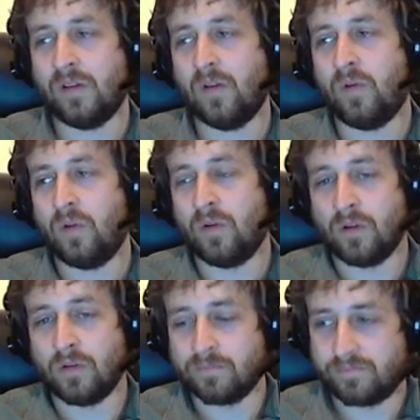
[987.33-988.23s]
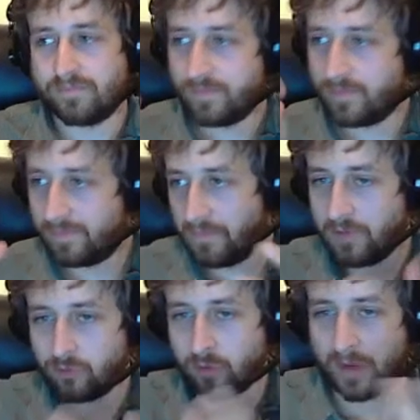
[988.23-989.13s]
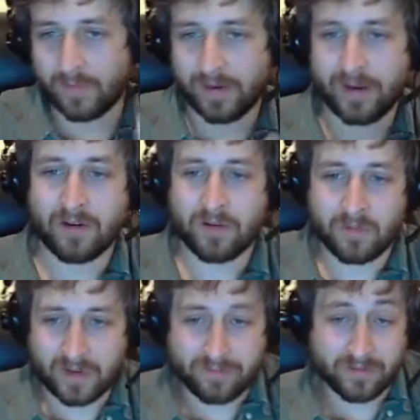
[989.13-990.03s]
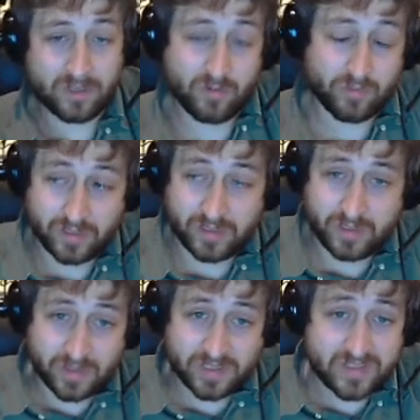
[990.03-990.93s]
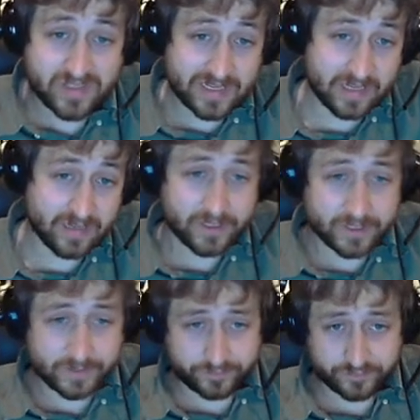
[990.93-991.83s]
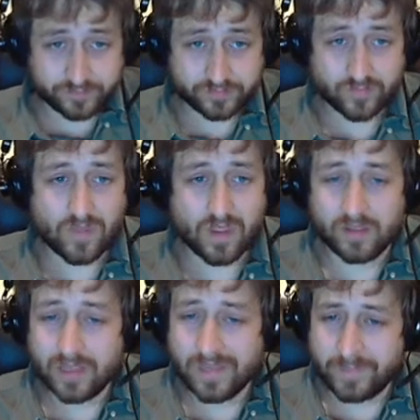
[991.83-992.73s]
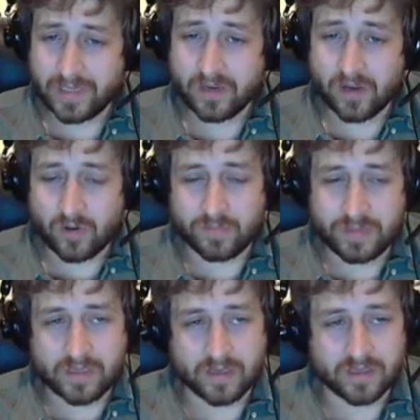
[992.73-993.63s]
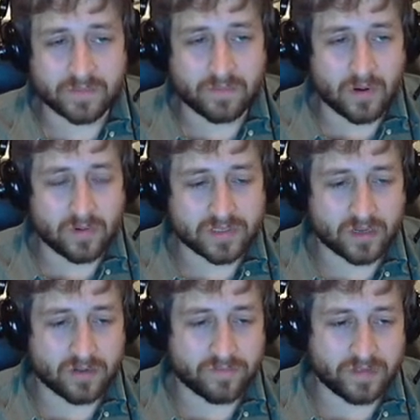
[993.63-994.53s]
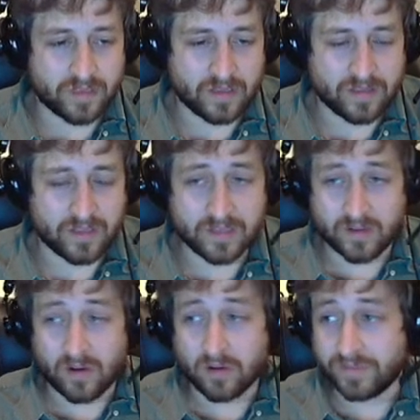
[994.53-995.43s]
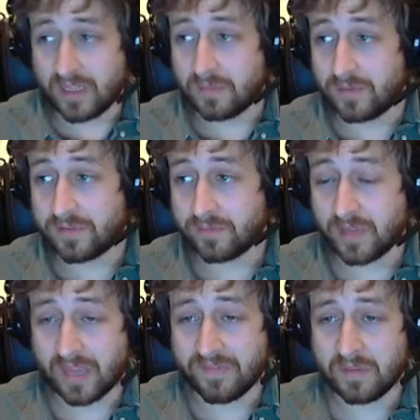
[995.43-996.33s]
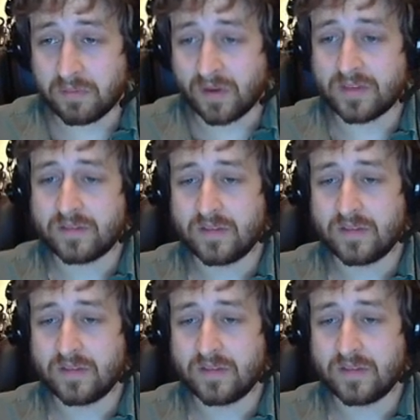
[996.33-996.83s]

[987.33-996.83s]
or drinkware or whatever that you really want to see, let me know, because most of the things are available through Cafe Press.